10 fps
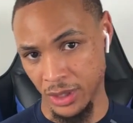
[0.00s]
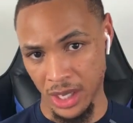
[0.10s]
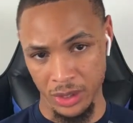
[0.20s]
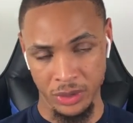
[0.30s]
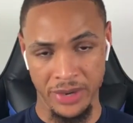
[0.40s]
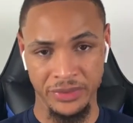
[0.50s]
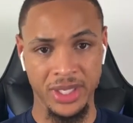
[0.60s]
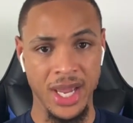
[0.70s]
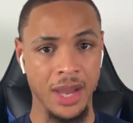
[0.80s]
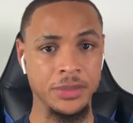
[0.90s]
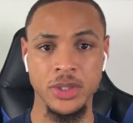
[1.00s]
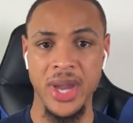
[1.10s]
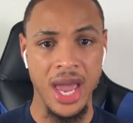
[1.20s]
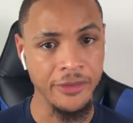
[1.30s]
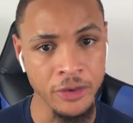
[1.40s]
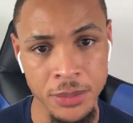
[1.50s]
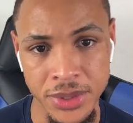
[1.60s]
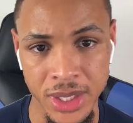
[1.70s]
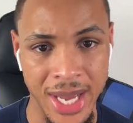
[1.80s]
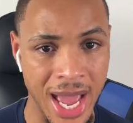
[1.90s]
Everything happens. So we have
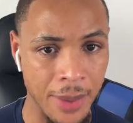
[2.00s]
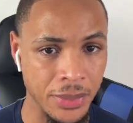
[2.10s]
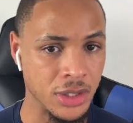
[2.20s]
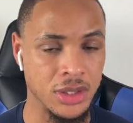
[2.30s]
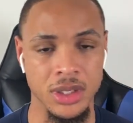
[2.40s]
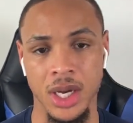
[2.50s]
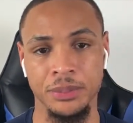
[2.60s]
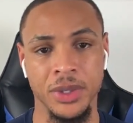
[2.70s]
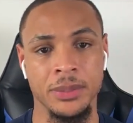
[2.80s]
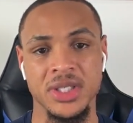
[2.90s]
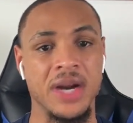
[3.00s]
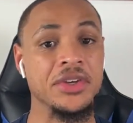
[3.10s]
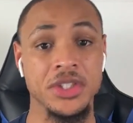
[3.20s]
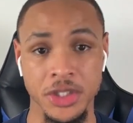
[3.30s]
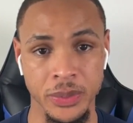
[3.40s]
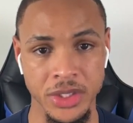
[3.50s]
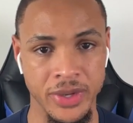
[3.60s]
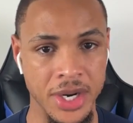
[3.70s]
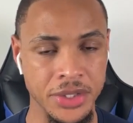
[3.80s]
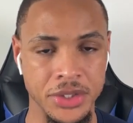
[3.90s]
FOMC that happens pretty much every 6 weeks,
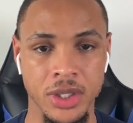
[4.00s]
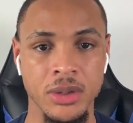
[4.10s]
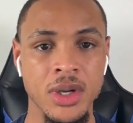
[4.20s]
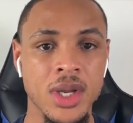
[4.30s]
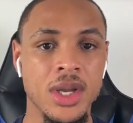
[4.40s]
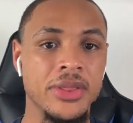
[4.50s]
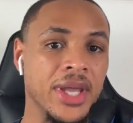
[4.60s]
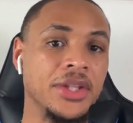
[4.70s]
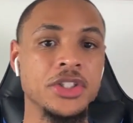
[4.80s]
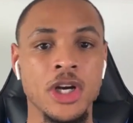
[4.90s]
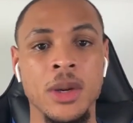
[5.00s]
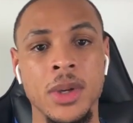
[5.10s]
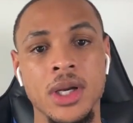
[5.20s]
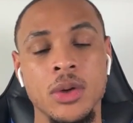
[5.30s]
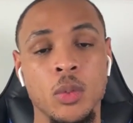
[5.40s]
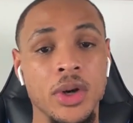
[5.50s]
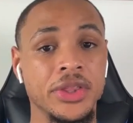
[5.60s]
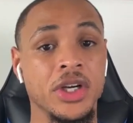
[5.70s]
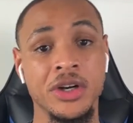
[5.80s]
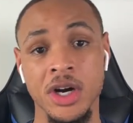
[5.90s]
right? So they determine what
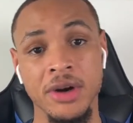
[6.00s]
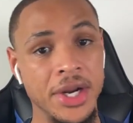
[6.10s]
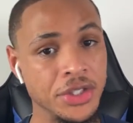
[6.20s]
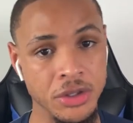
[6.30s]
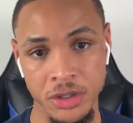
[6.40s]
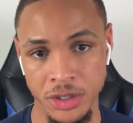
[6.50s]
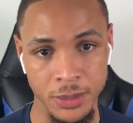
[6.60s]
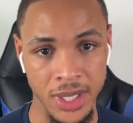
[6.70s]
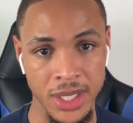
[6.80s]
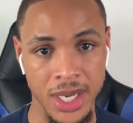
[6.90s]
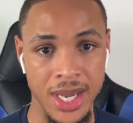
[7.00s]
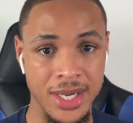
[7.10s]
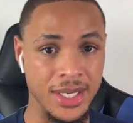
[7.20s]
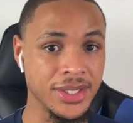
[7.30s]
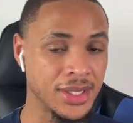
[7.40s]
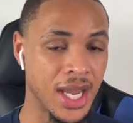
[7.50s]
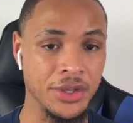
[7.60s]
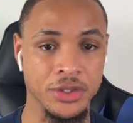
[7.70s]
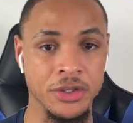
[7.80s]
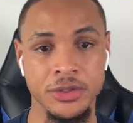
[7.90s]
the current rate is going to be, and this is how
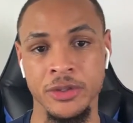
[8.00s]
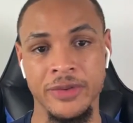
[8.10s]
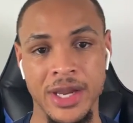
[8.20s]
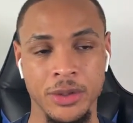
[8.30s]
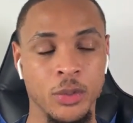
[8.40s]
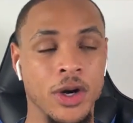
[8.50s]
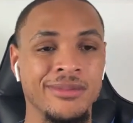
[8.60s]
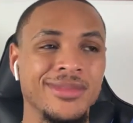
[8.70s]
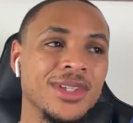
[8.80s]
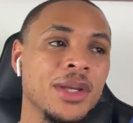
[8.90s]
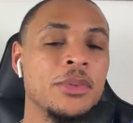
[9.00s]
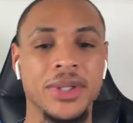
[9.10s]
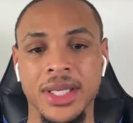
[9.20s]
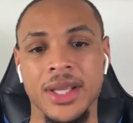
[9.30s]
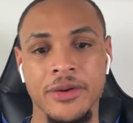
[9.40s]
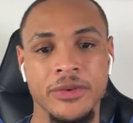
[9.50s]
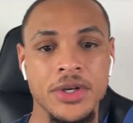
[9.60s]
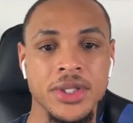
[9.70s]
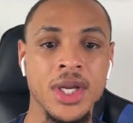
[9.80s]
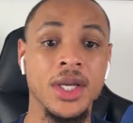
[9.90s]
it's going to impact. Well, let me break that down
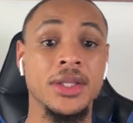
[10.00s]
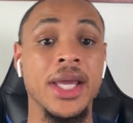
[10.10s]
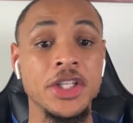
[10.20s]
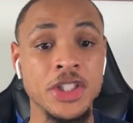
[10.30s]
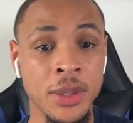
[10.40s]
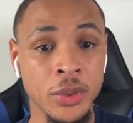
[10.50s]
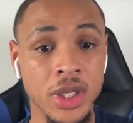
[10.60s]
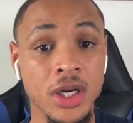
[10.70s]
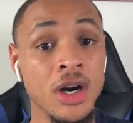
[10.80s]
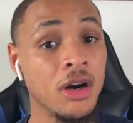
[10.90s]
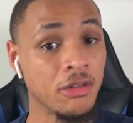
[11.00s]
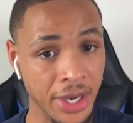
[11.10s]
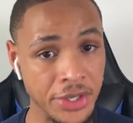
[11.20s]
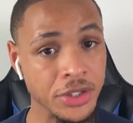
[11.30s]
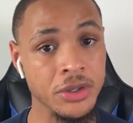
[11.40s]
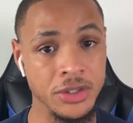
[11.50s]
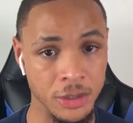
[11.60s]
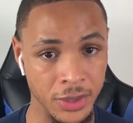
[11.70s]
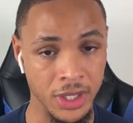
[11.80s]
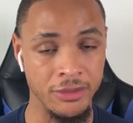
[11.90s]
first. They determine what the current rate is going to
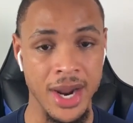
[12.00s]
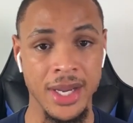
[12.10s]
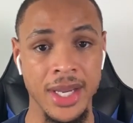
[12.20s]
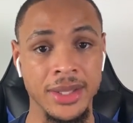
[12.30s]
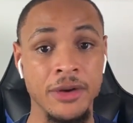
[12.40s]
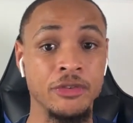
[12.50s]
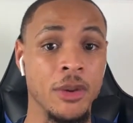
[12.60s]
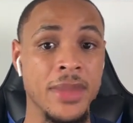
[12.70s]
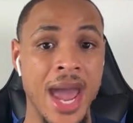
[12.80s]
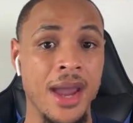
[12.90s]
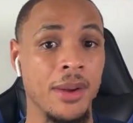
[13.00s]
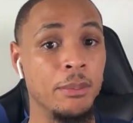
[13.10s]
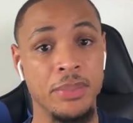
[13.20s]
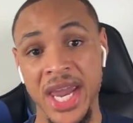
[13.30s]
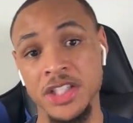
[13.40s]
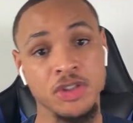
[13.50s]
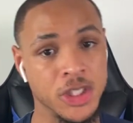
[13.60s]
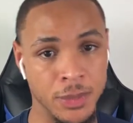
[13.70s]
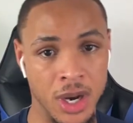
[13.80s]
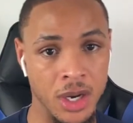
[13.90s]
be, right? And then from that, banks
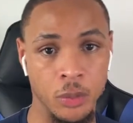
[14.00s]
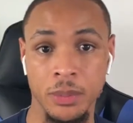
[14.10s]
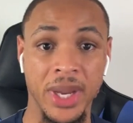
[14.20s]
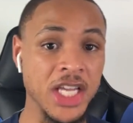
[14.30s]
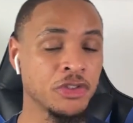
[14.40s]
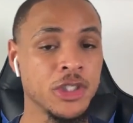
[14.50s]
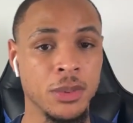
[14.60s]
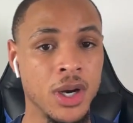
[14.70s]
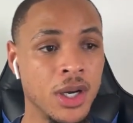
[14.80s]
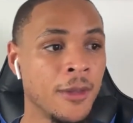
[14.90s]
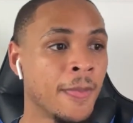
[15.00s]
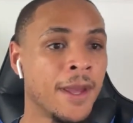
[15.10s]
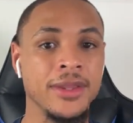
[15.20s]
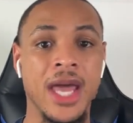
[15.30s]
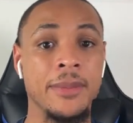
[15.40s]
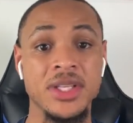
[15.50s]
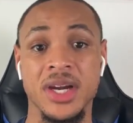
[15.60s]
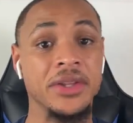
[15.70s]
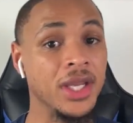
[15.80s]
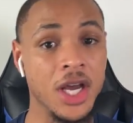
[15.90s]
respond. When banks respond, that means
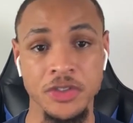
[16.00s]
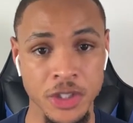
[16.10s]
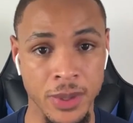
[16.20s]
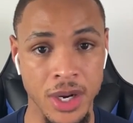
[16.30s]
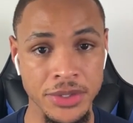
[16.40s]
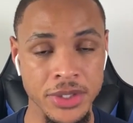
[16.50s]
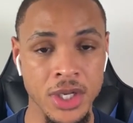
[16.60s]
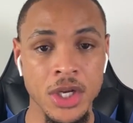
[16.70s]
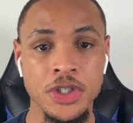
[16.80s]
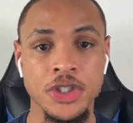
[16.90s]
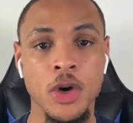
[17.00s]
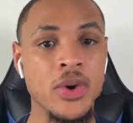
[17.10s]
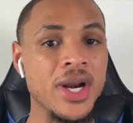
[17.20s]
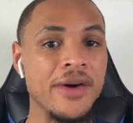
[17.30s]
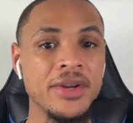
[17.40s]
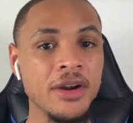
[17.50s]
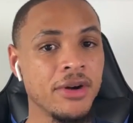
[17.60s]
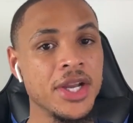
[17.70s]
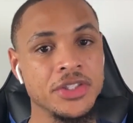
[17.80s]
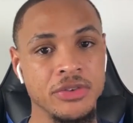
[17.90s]
everything else responds. So whenever they
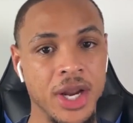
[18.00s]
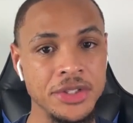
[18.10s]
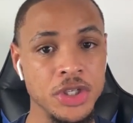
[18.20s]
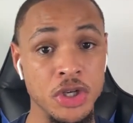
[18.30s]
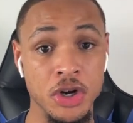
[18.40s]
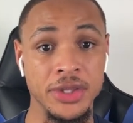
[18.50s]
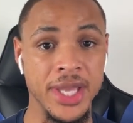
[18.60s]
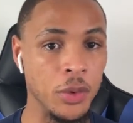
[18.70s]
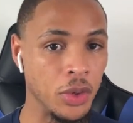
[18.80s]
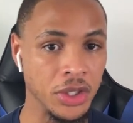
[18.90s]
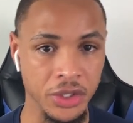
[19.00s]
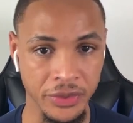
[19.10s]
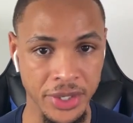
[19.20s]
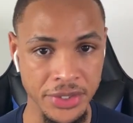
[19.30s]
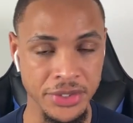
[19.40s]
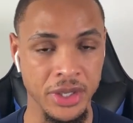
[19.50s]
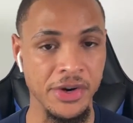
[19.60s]
raise rates, your debt will increase. The